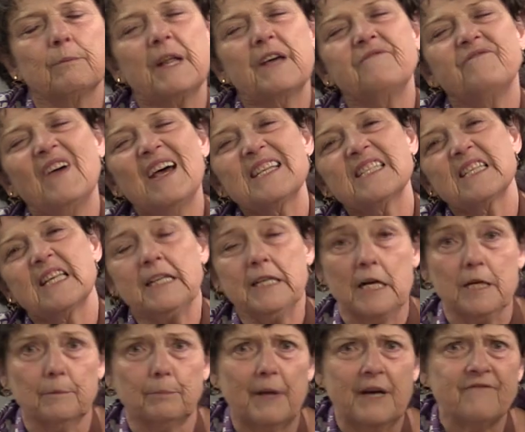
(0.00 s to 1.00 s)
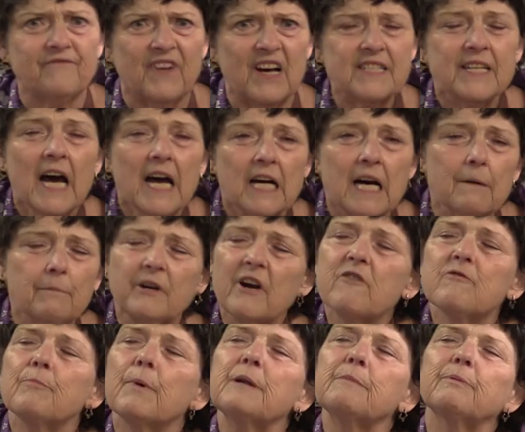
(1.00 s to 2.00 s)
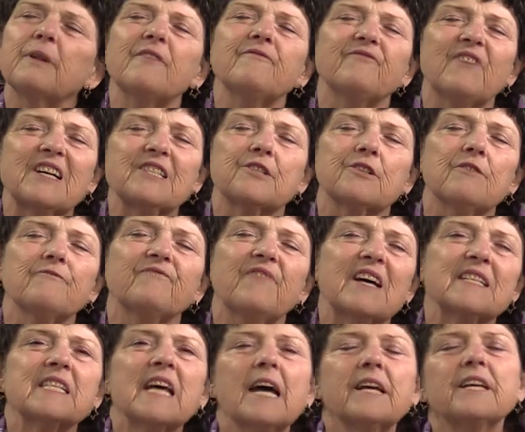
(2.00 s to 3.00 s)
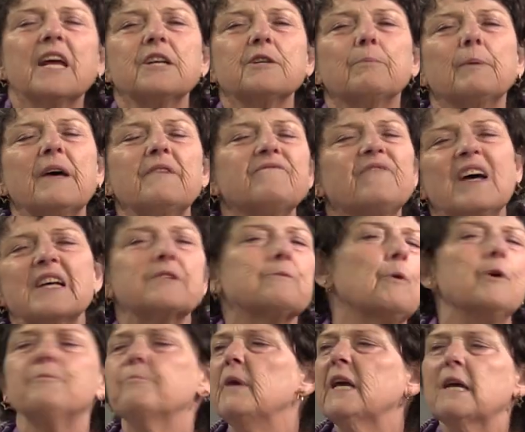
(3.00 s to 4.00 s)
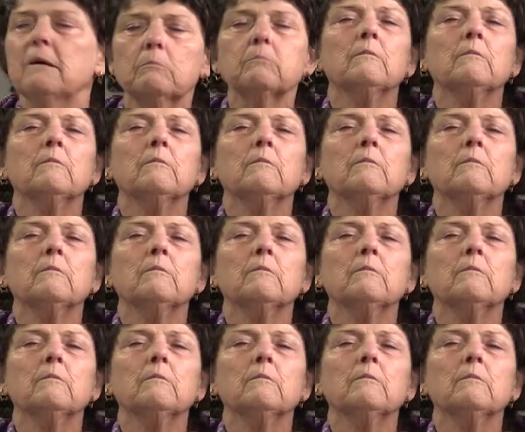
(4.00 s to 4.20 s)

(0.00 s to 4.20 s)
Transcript: play fast? Can you play fast? Come on, everybody, play faster, fast. Can you play fast with me?